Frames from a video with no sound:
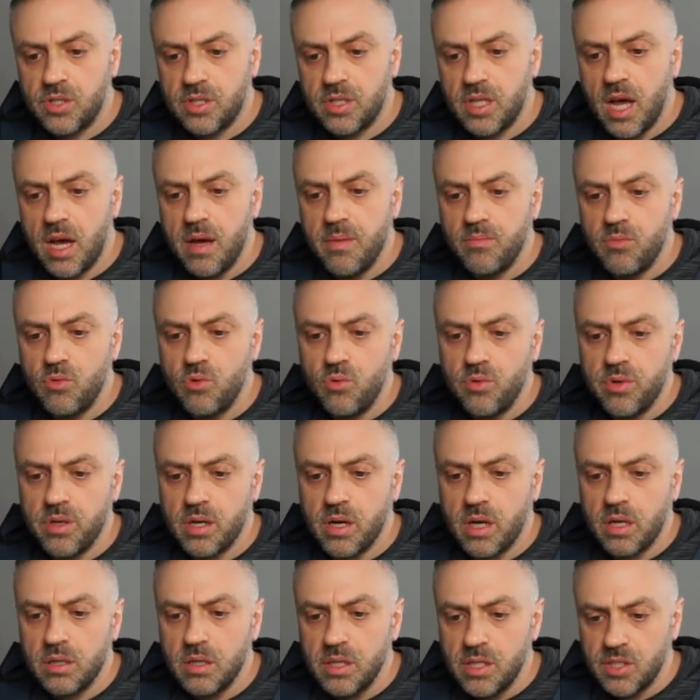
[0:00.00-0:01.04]
and I'm doing
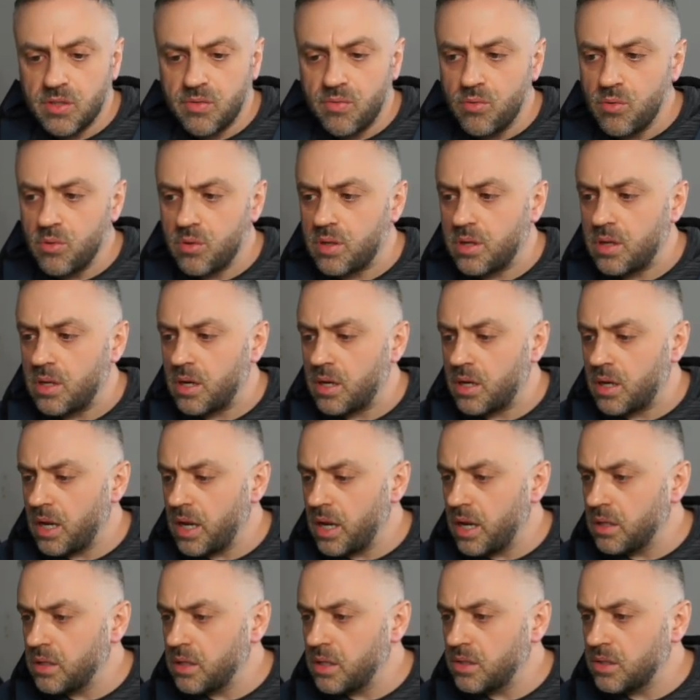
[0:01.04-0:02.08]
a list view here,
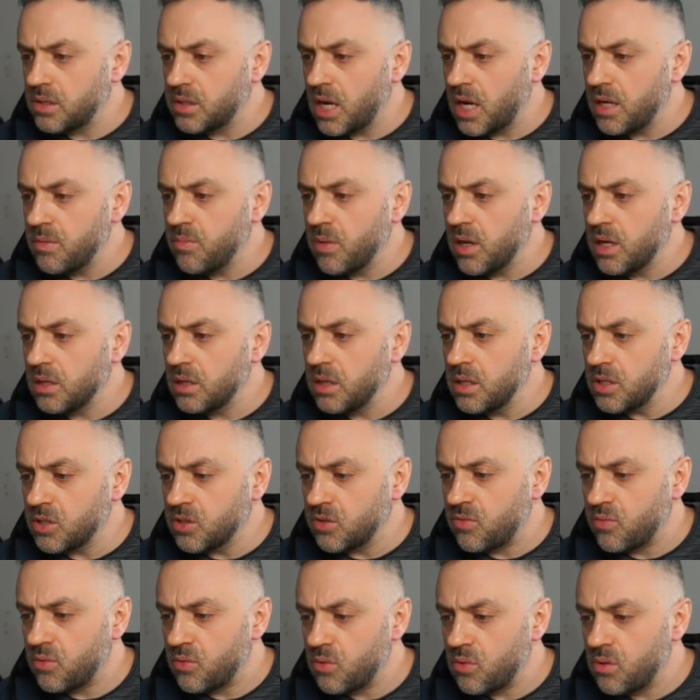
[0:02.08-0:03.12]
and inside my
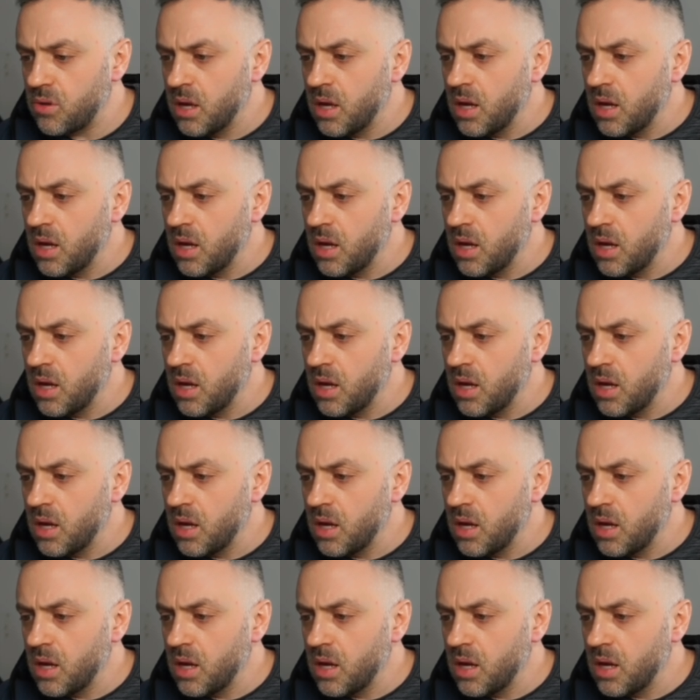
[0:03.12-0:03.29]
list view